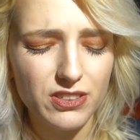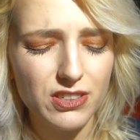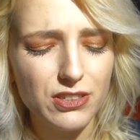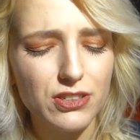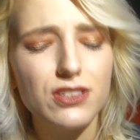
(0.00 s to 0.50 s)

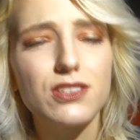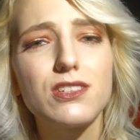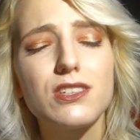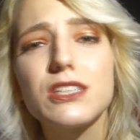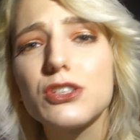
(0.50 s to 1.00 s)
it's just
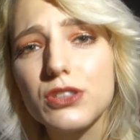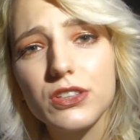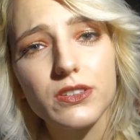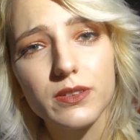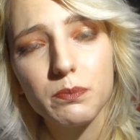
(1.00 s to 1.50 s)
such a
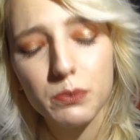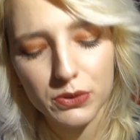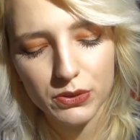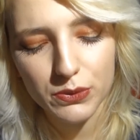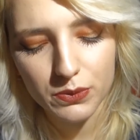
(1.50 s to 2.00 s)
good
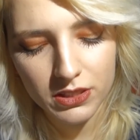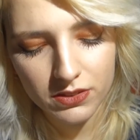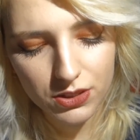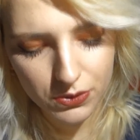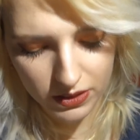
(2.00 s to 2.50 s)
book when you're
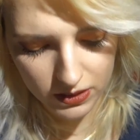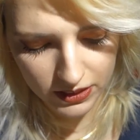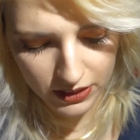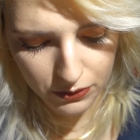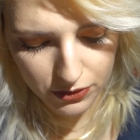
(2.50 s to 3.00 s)

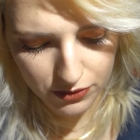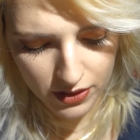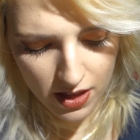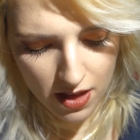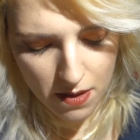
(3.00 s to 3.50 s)
struggling with
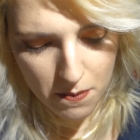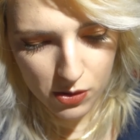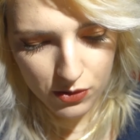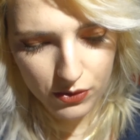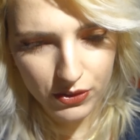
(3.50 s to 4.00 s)

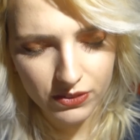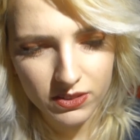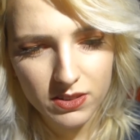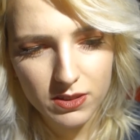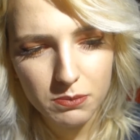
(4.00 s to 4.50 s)
mental
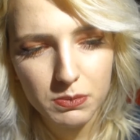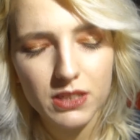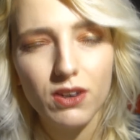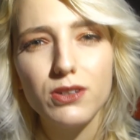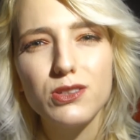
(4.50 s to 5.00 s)
illness,
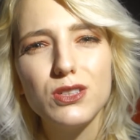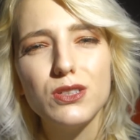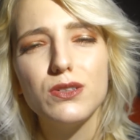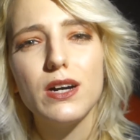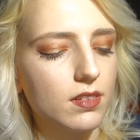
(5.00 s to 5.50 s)
but
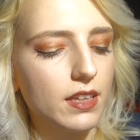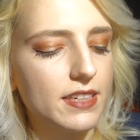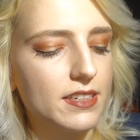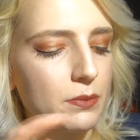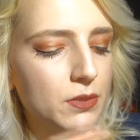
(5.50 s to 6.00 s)
also, like
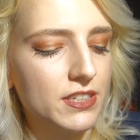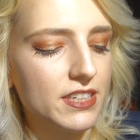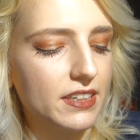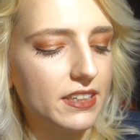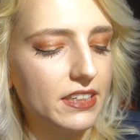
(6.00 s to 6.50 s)
someone
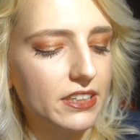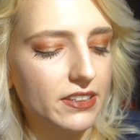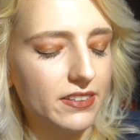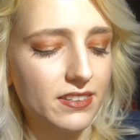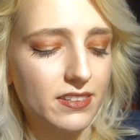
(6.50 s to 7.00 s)
said
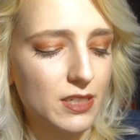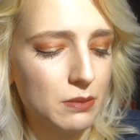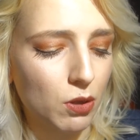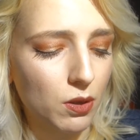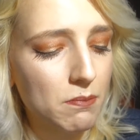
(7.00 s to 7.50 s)
here, a
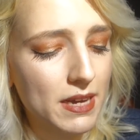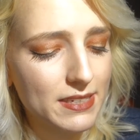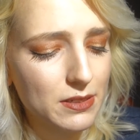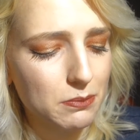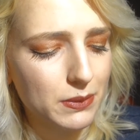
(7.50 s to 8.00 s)
small
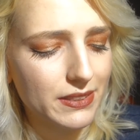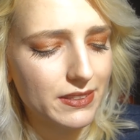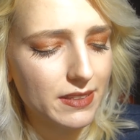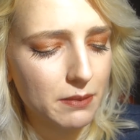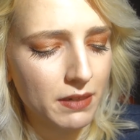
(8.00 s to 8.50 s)
masterpiece
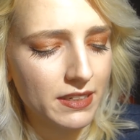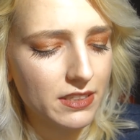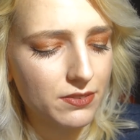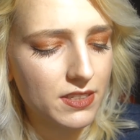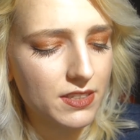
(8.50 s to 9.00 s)
that might
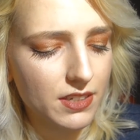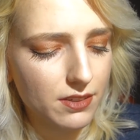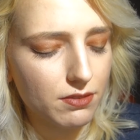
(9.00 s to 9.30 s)
even save